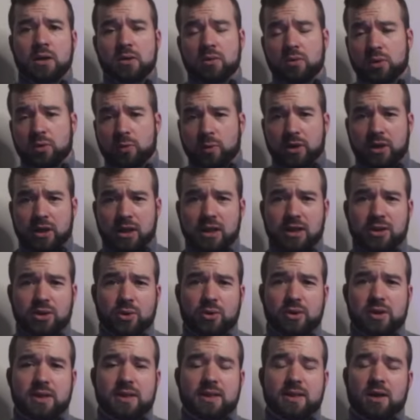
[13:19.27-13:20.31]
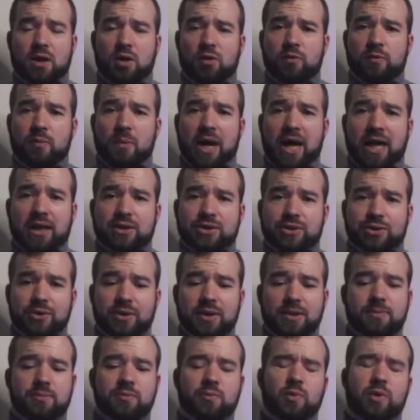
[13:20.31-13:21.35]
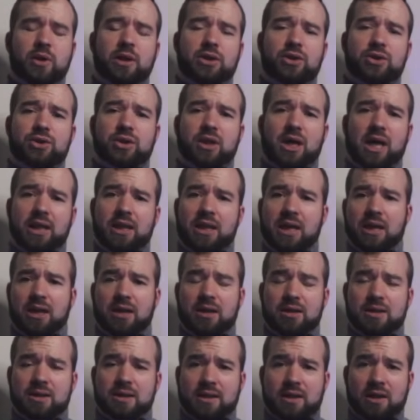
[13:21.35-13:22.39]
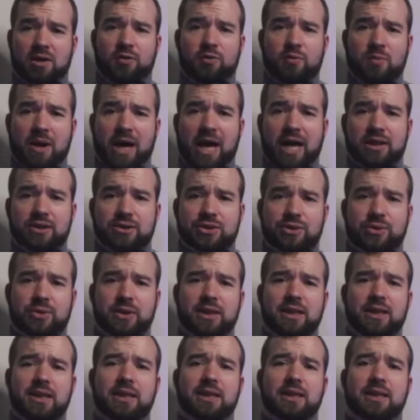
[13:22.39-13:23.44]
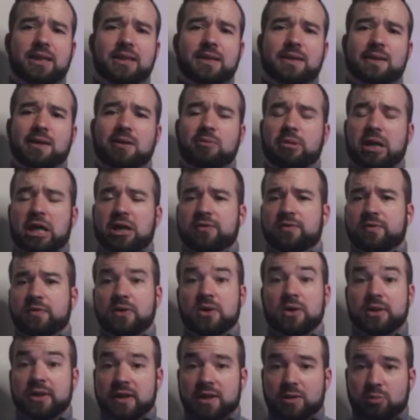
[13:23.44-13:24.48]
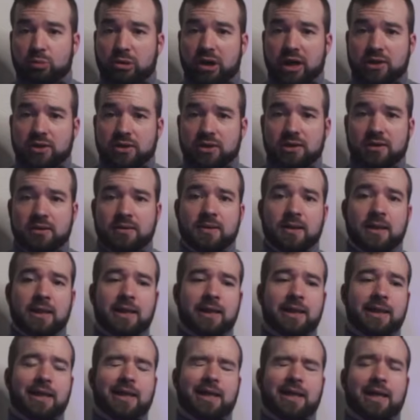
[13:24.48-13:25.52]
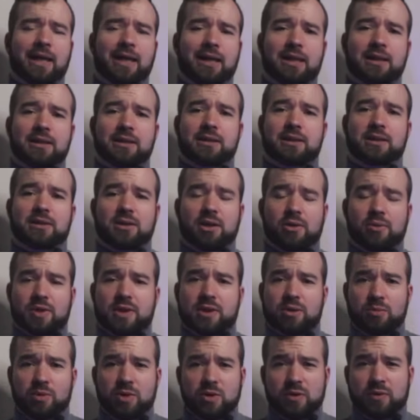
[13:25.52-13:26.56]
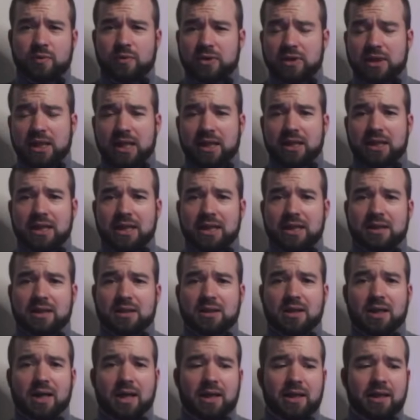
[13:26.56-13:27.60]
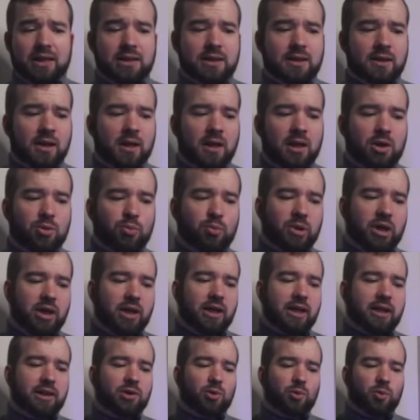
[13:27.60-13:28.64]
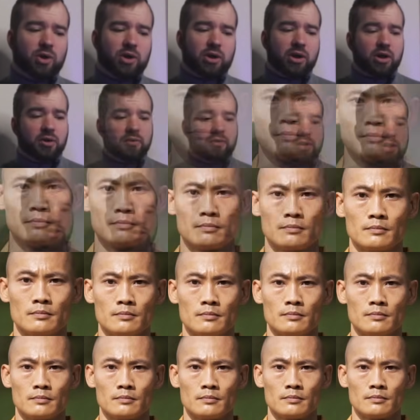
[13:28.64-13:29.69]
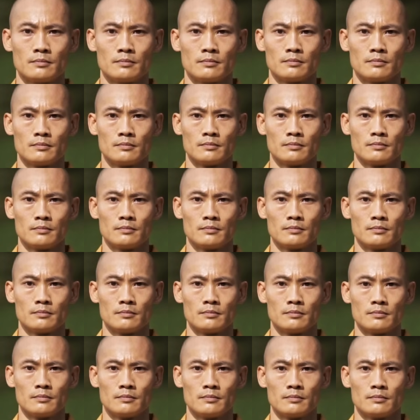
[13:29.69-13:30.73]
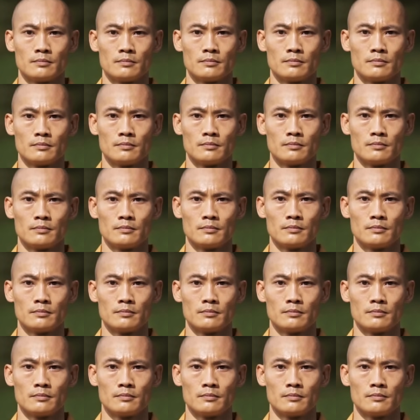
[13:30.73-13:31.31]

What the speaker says: We're working towards self-mastery, which I think self-mastery is about full expression. And there were some useful techniques and guides by the work of the Shaolin master Xing Yi.